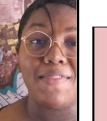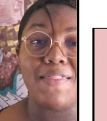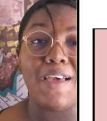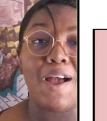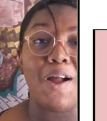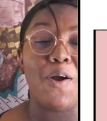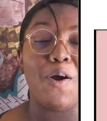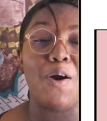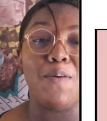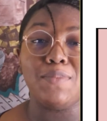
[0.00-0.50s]

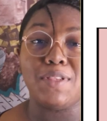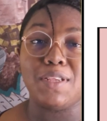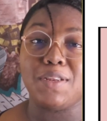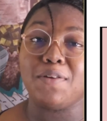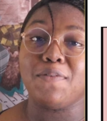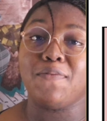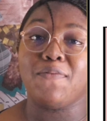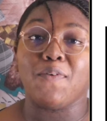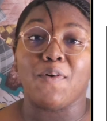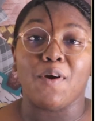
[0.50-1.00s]
that comes
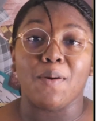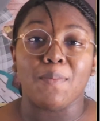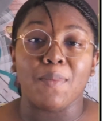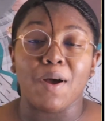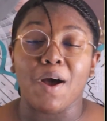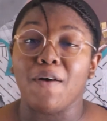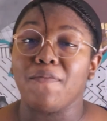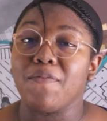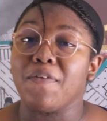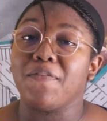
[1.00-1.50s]
in the
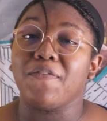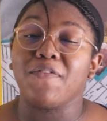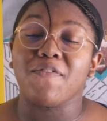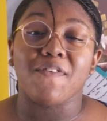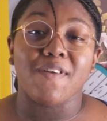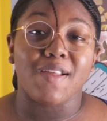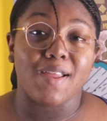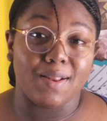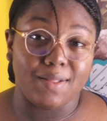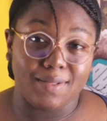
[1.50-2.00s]
form of
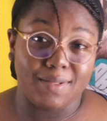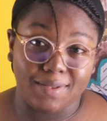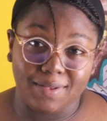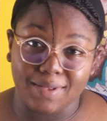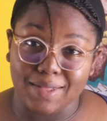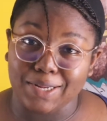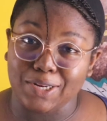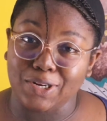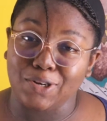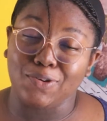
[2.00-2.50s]

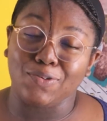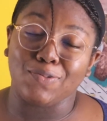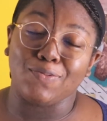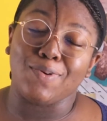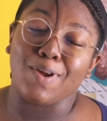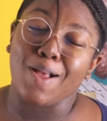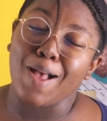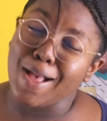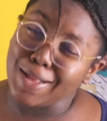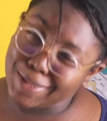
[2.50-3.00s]
friends.
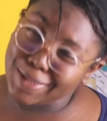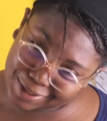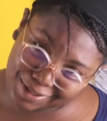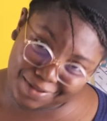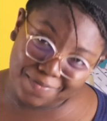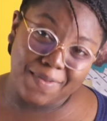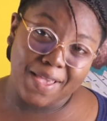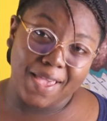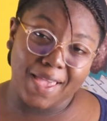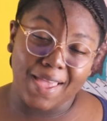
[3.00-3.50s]

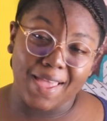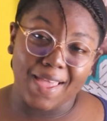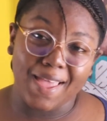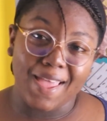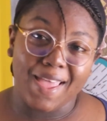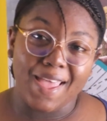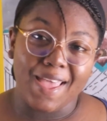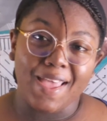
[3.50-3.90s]
Trust me.